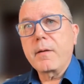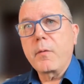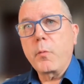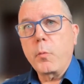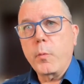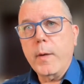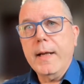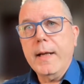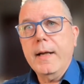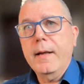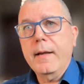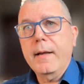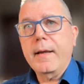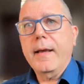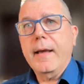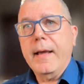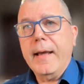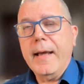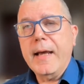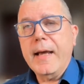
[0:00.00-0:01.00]
will
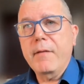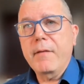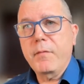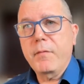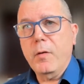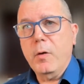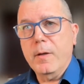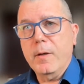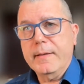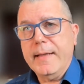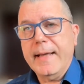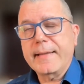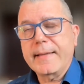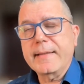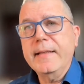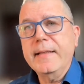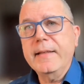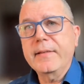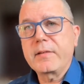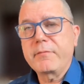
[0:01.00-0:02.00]
have on at
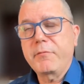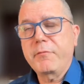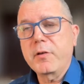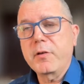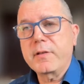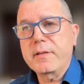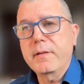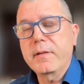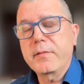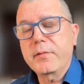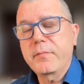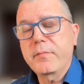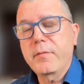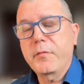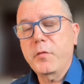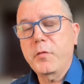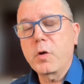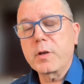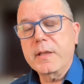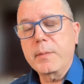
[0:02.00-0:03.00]
least
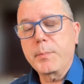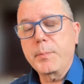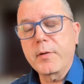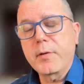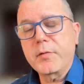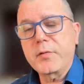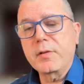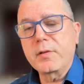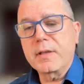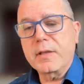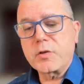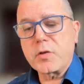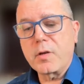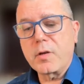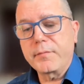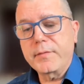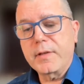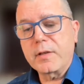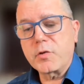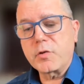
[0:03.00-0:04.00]
40%
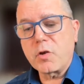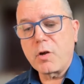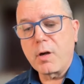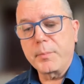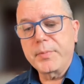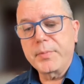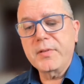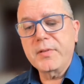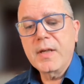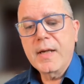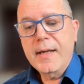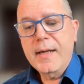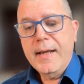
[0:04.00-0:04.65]
of the jobs,